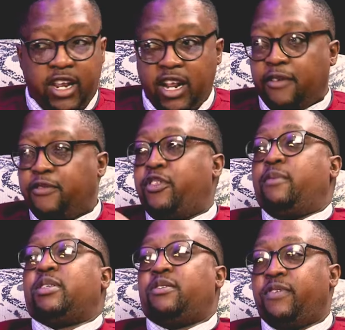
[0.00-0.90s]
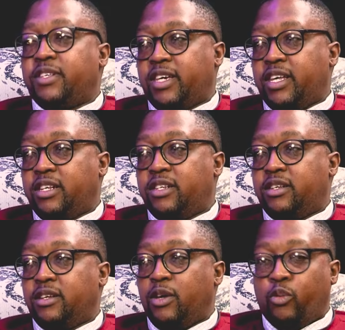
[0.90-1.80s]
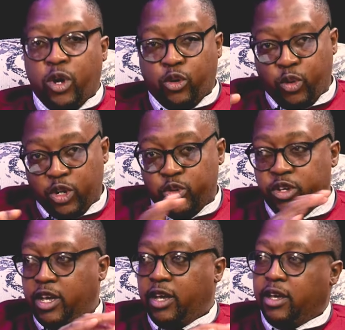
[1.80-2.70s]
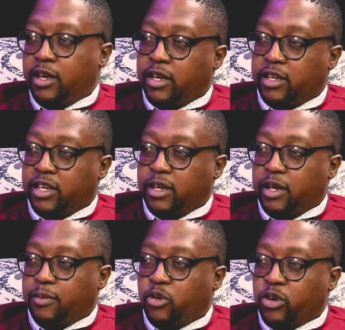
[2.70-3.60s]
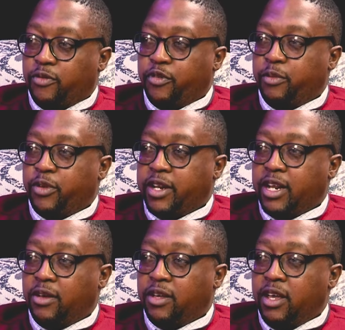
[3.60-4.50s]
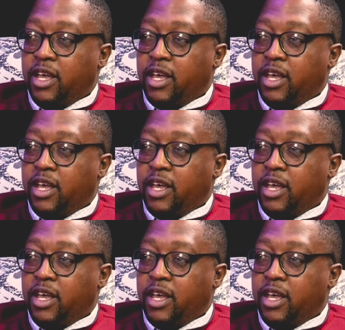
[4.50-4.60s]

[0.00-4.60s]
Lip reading: Fair enough. They must investigate it. Yes. We're doing a program for them right now.